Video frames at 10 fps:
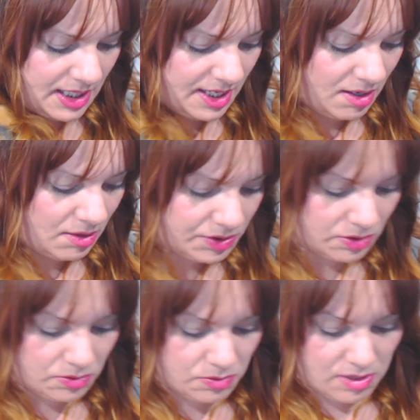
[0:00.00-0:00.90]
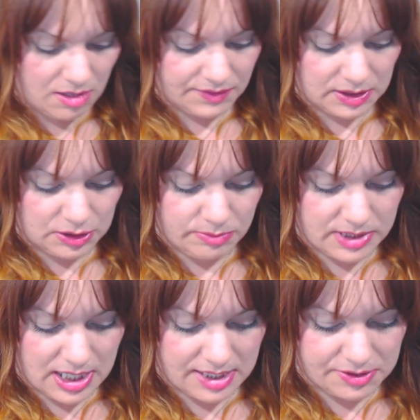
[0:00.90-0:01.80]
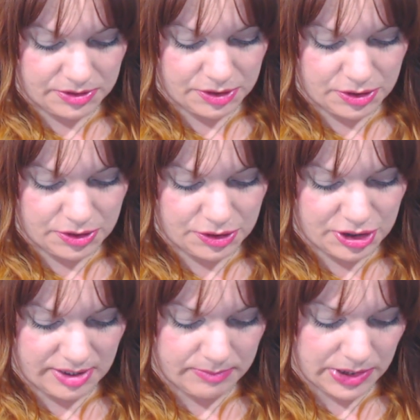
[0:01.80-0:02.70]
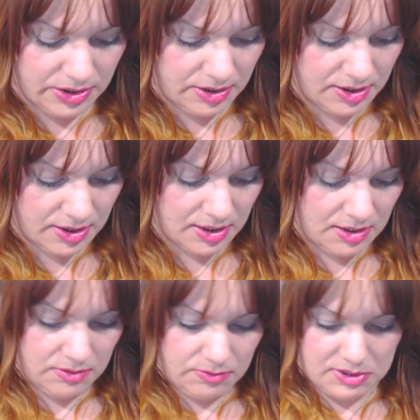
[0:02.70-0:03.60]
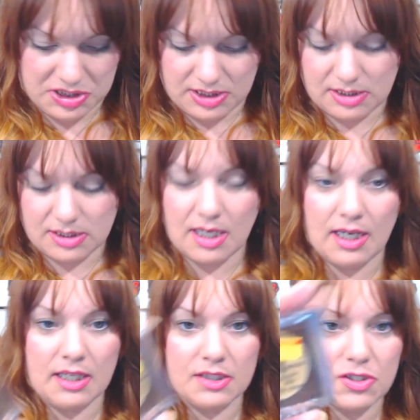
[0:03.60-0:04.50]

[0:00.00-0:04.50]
And then I also got the Luminizer Shimmer, which is